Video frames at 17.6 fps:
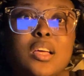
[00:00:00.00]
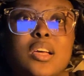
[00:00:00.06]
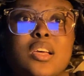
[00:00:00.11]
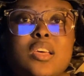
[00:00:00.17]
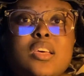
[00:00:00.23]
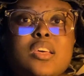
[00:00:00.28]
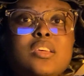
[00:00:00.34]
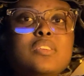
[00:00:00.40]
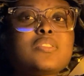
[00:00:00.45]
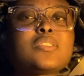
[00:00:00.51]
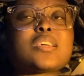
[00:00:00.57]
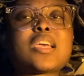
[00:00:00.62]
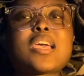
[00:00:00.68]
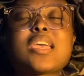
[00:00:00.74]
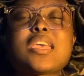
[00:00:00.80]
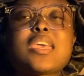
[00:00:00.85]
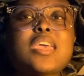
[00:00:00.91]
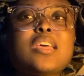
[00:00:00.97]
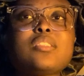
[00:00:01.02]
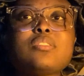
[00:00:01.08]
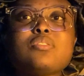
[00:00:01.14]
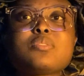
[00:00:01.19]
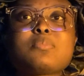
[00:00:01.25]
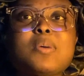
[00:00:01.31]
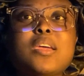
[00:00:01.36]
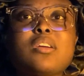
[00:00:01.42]
He was like, I can't
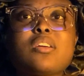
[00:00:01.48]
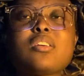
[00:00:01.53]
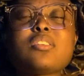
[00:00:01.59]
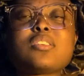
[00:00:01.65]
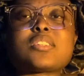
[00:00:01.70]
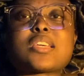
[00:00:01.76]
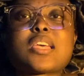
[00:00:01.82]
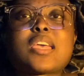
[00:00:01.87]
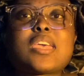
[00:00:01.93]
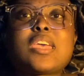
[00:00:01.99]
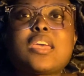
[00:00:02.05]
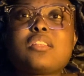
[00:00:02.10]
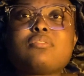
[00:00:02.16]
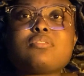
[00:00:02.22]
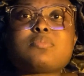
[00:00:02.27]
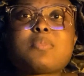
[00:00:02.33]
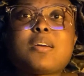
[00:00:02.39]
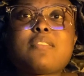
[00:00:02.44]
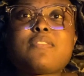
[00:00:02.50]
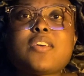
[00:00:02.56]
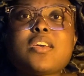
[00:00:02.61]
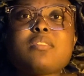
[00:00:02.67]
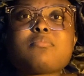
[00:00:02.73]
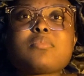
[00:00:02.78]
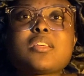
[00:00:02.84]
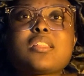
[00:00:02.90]
lose my girls. Like, I can't lose my
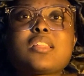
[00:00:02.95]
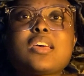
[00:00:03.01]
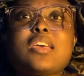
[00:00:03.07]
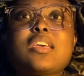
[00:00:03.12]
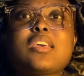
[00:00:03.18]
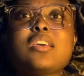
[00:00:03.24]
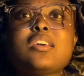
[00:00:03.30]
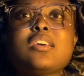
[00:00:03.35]
family. Like,